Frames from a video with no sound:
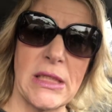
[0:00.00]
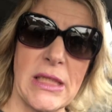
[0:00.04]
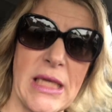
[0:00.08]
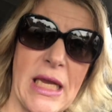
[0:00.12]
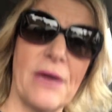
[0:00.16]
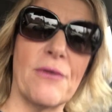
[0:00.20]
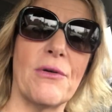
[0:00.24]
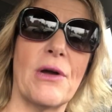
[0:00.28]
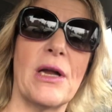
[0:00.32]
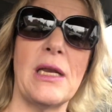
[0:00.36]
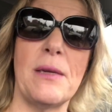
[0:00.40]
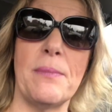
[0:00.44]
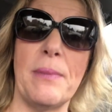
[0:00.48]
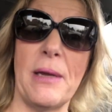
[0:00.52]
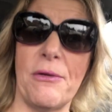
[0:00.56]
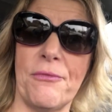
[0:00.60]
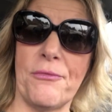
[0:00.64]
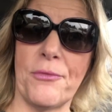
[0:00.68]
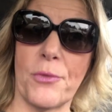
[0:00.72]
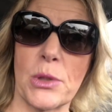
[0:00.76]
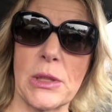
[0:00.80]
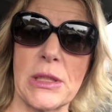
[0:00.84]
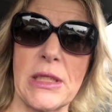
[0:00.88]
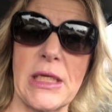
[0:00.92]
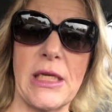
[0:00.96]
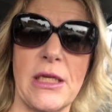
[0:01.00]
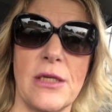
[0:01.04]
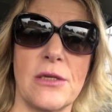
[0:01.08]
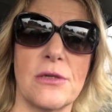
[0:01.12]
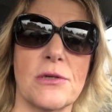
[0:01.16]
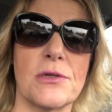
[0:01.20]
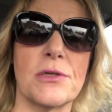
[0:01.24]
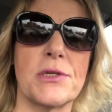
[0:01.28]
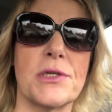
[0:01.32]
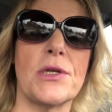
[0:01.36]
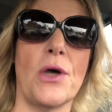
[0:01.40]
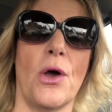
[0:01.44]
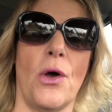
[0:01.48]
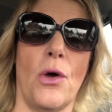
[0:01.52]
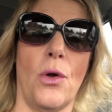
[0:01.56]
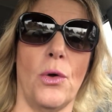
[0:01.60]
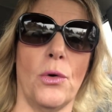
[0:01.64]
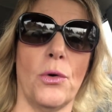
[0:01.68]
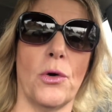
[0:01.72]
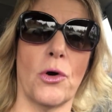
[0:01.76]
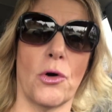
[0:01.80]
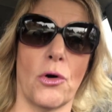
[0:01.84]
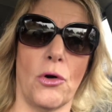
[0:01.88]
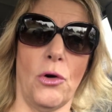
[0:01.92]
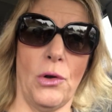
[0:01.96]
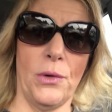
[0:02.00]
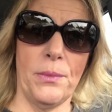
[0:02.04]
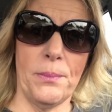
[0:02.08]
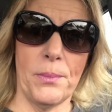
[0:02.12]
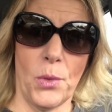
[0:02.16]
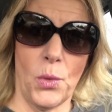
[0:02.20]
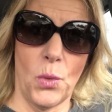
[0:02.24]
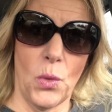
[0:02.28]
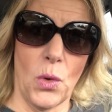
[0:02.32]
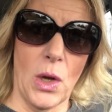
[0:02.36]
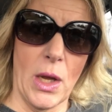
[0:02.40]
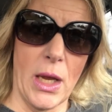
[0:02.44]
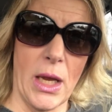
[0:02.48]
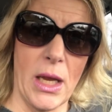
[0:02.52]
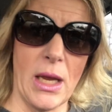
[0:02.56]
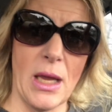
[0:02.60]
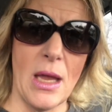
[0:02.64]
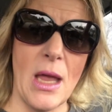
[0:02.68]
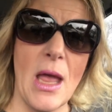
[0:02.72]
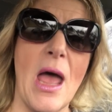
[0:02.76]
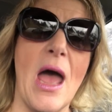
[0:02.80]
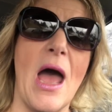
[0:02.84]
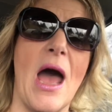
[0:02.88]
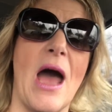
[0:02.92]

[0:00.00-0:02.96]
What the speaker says: getting ready to be 14 years old, girl and boy.